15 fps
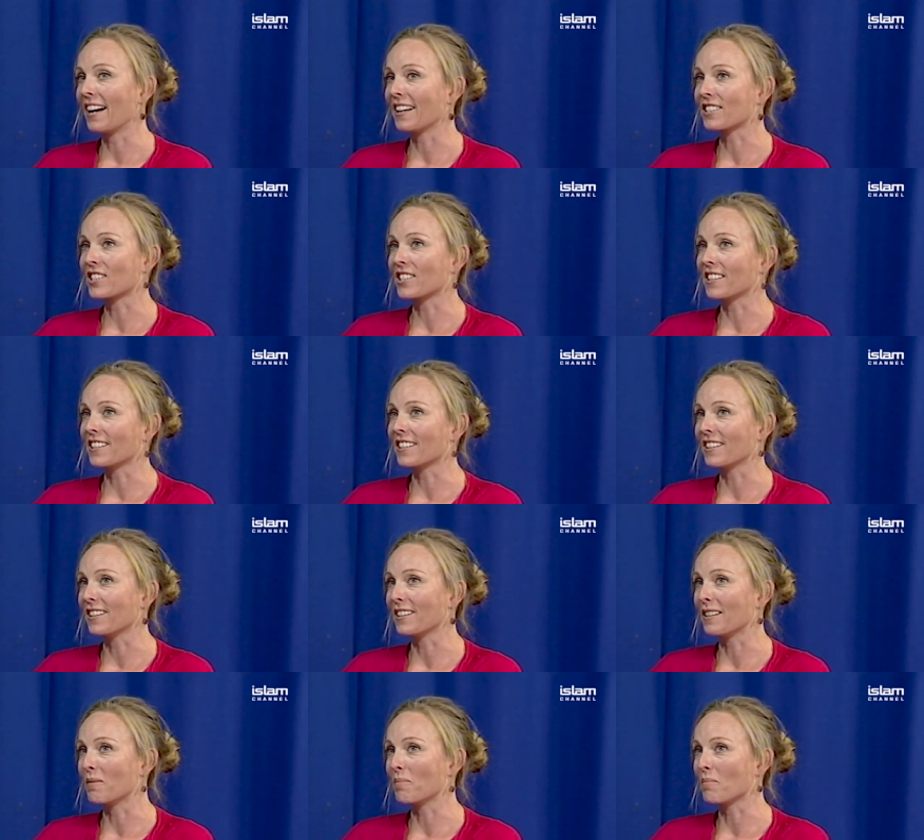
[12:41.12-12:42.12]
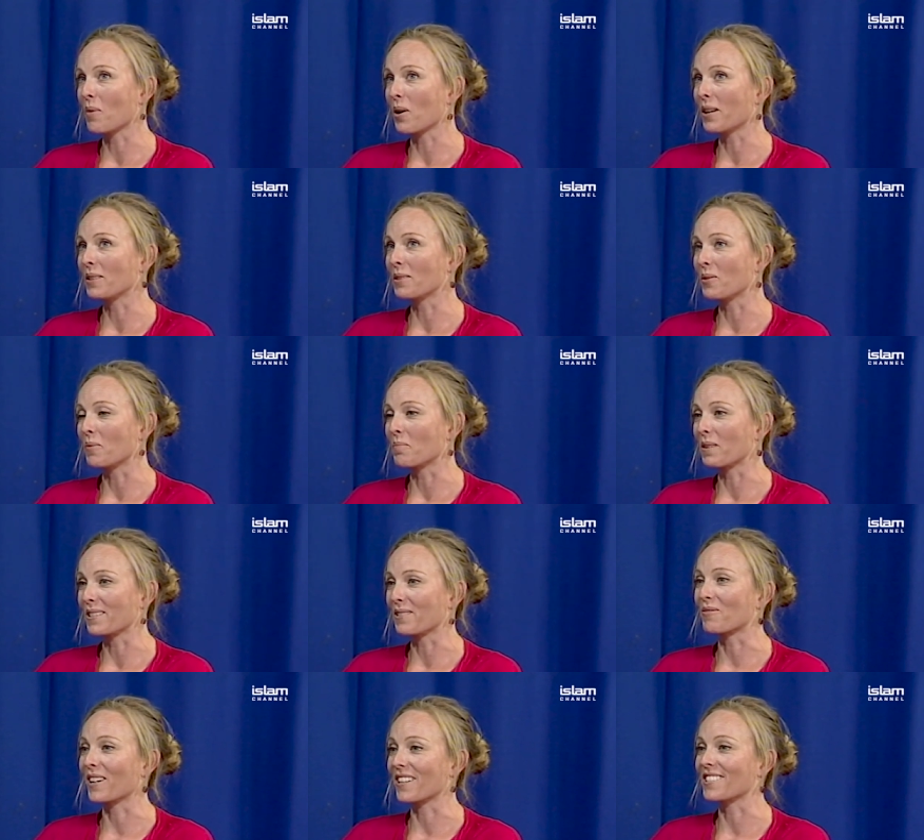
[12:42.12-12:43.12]
actually it might not
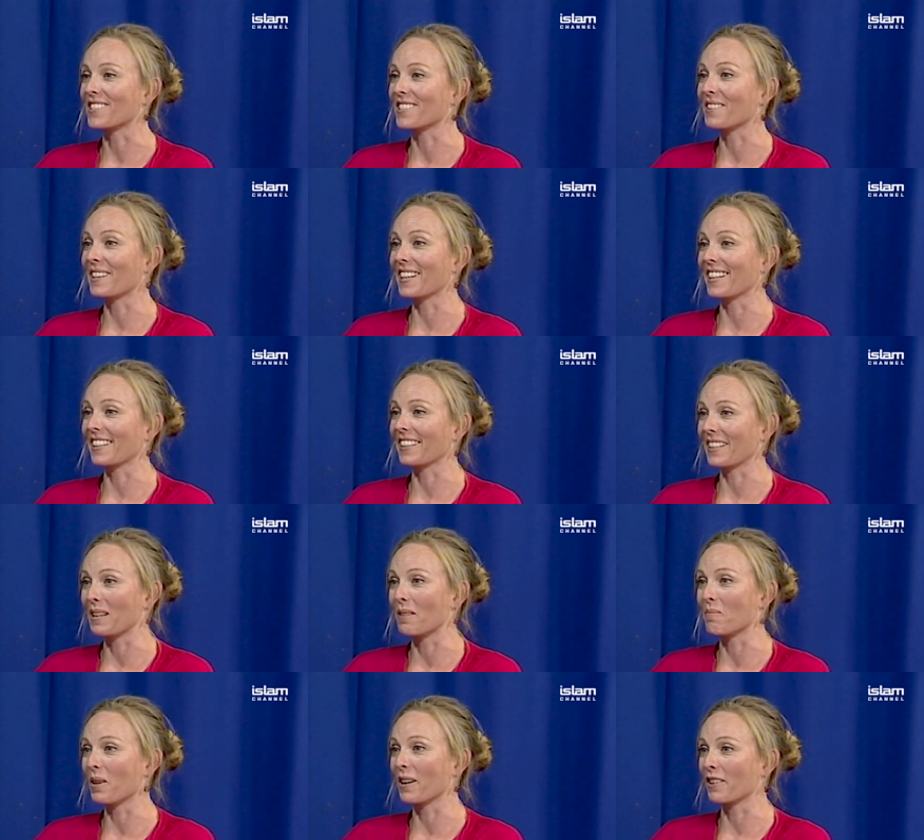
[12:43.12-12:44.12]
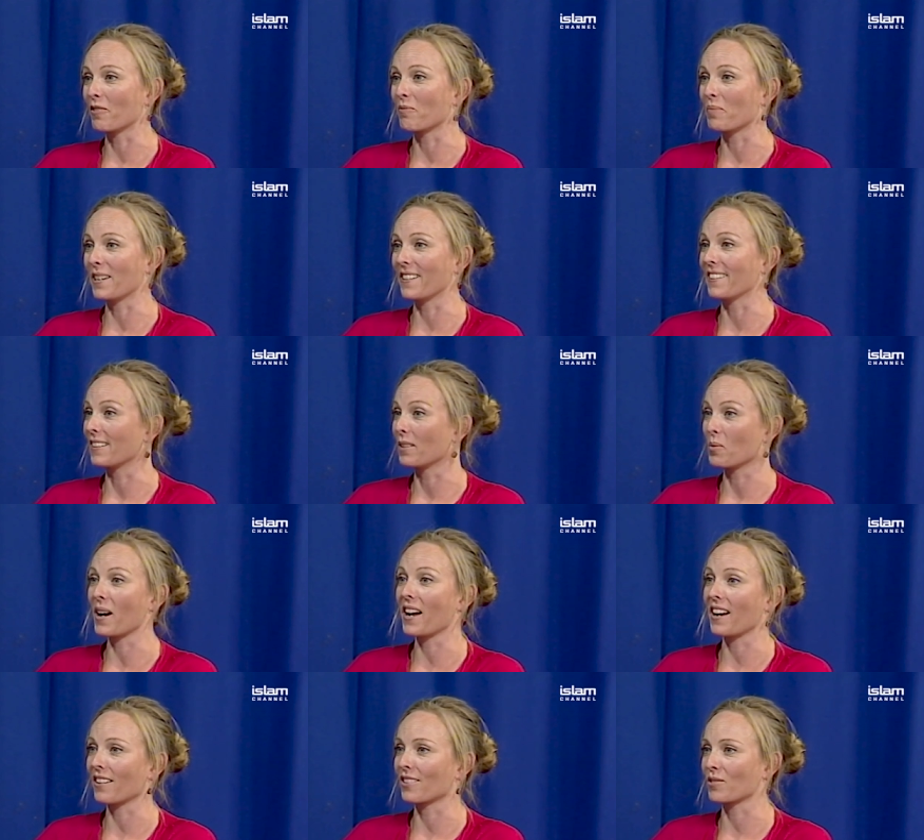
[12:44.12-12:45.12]
be as fresh as you think. It might have been in a
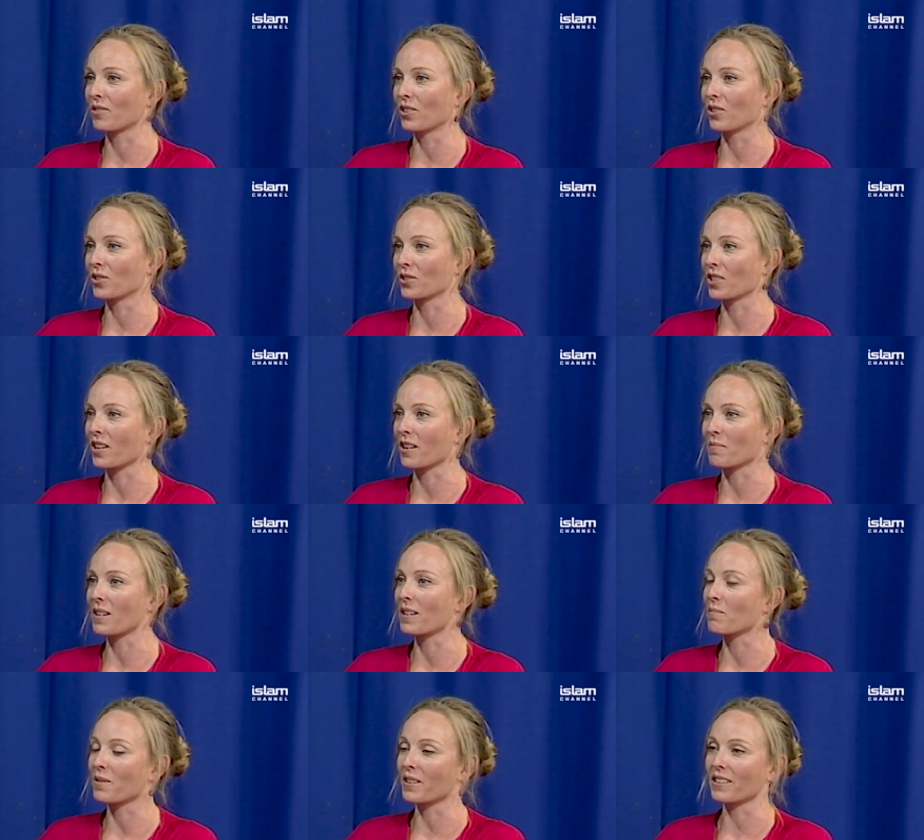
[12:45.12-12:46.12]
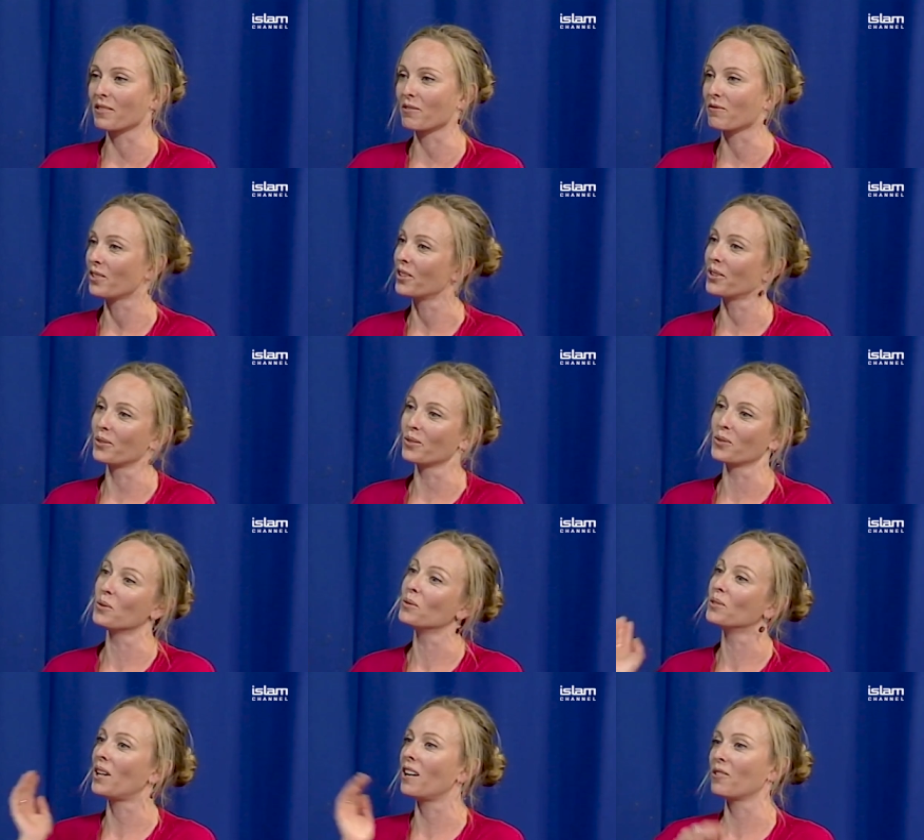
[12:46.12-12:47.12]
warehouse for a long time. It might have flown
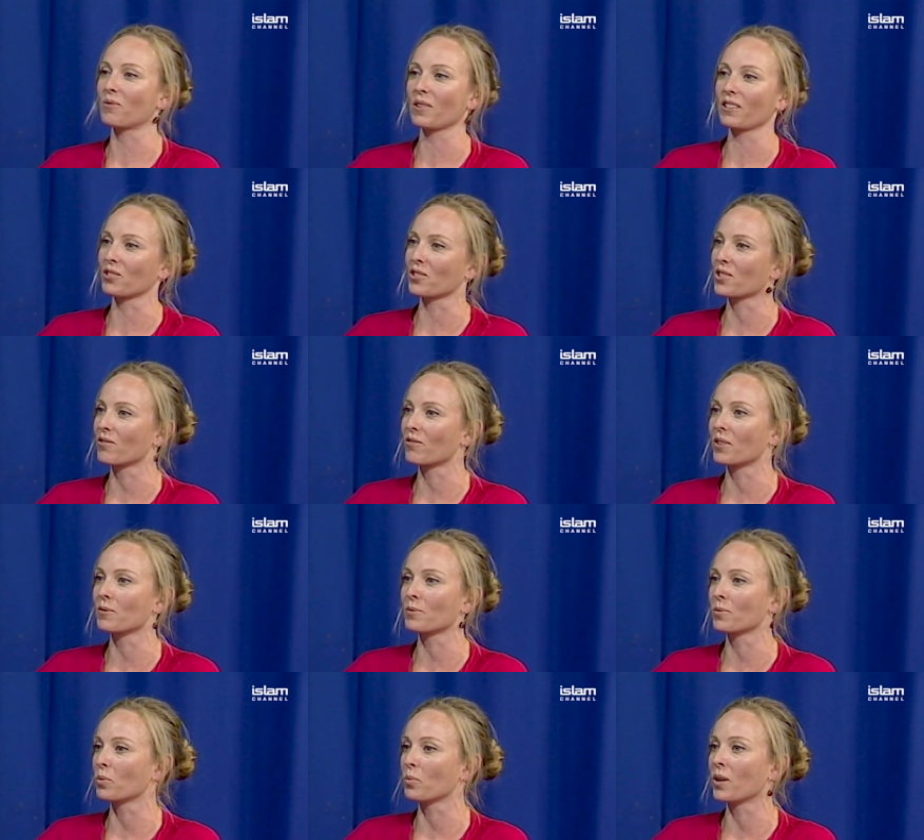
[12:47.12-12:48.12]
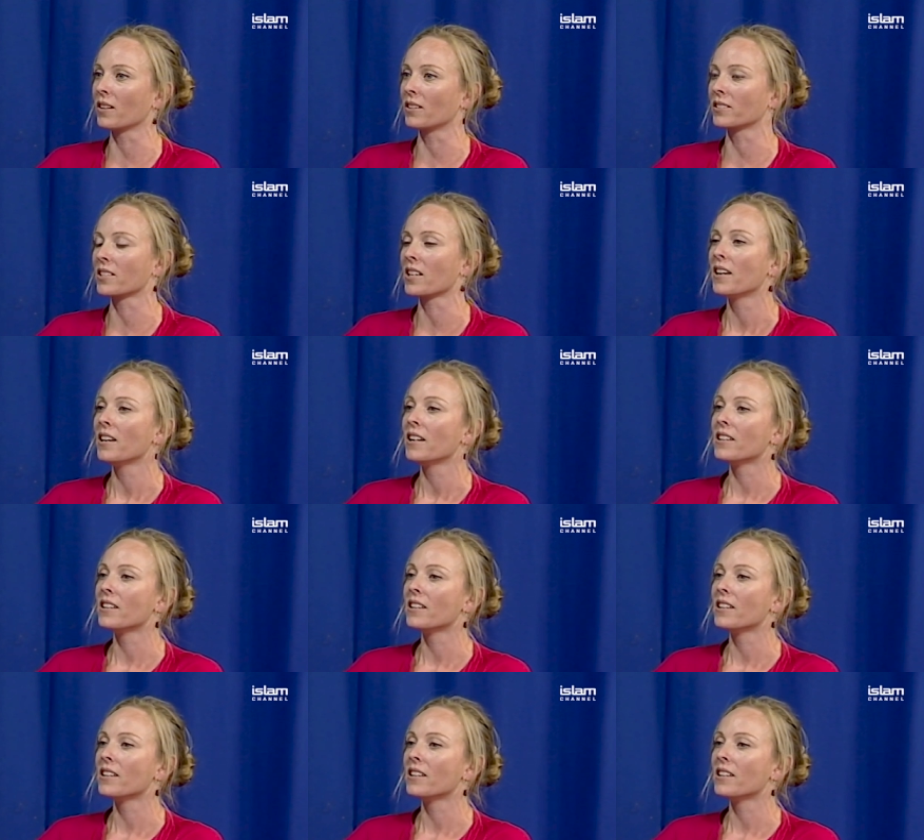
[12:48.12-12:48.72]
halfway across the, the world.